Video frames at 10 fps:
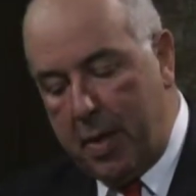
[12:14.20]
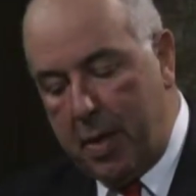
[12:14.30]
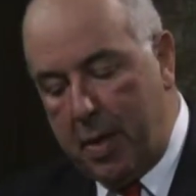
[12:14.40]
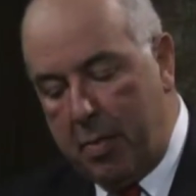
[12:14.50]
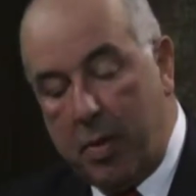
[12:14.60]

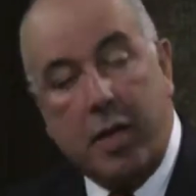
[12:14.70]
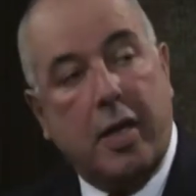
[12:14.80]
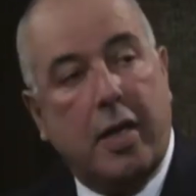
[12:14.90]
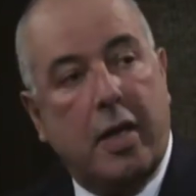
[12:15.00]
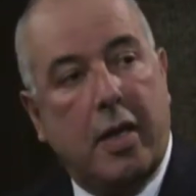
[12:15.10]
uh, Burger
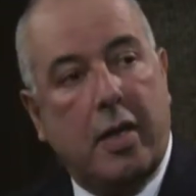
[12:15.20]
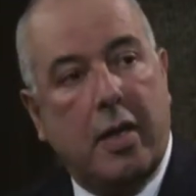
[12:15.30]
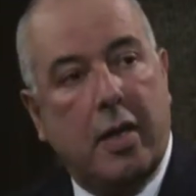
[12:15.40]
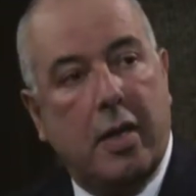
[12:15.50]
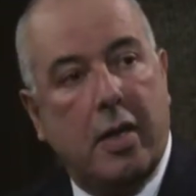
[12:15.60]
King,
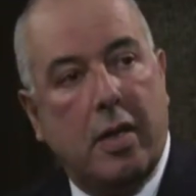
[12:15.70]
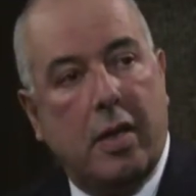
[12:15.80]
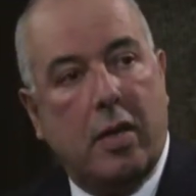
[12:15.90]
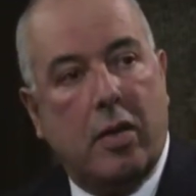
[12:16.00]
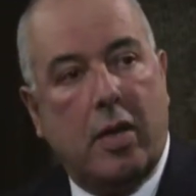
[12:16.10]

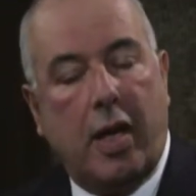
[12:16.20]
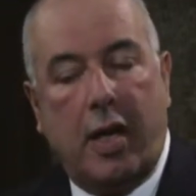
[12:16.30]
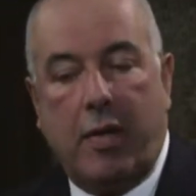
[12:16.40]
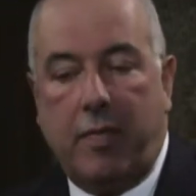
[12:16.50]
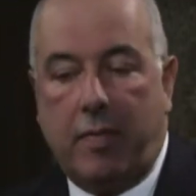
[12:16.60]
we
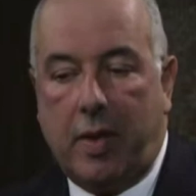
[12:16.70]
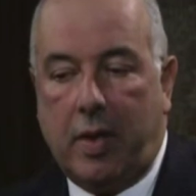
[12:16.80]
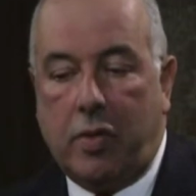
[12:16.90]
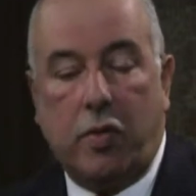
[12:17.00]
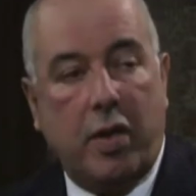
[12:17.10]
have
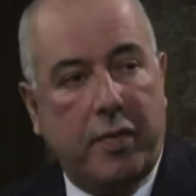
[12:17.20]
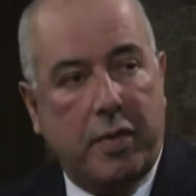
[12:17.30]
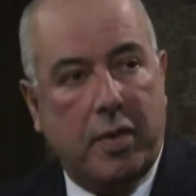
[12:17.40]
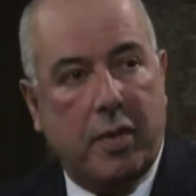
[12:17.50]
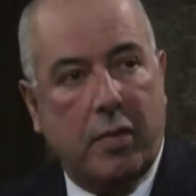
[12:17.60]
uh,
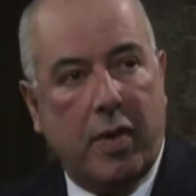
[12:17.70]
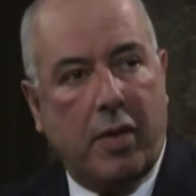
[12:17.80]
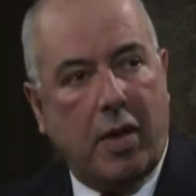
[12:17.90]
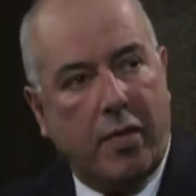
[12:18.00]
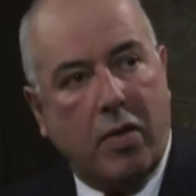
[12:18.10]
Swift, we have a
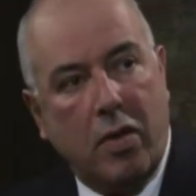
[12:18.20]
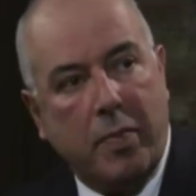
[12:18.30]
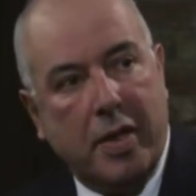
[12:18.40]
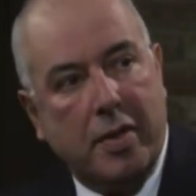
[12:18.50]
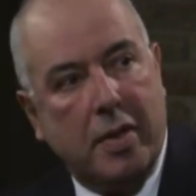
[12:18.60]
lot of
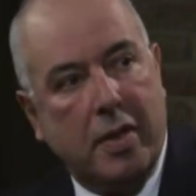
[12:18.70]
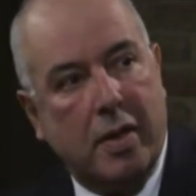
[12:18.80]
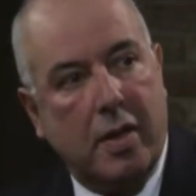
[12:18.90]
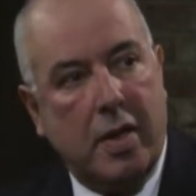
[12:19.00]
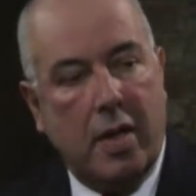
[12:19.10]
companies here.